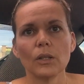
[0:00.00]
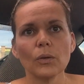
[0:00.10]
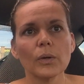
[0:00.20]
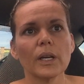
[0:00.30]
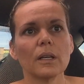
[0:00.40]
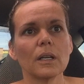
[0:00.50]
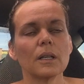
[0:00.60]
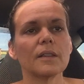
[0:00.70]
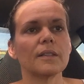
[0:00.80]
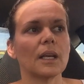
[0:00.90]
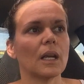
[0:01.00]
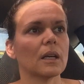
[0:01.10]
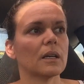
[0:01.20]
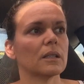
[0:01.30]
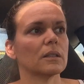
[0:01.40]
You can
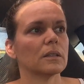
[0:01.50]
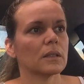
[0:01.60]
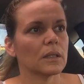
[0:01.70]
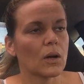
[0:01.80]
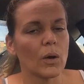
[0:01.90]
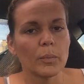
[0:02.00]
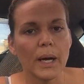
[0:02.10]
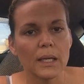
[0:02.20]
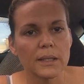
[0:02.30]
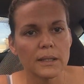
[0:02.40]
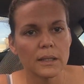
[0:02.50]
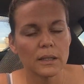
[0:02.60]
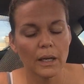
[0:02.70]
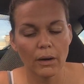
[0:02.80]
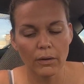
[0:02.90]
think, going back to
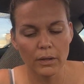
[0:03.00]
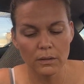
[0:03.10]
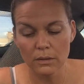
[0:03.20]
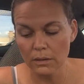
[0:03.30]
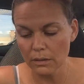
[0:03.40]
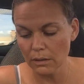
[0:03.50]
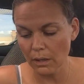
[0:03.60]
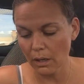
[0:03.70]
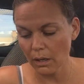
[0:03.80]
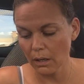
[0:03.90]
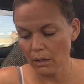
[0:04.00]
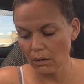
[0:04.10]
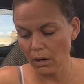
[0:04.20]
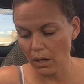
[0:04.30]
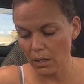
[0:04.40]
the Aron
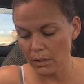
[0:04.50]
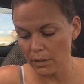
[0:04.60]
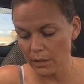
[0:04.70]
Goch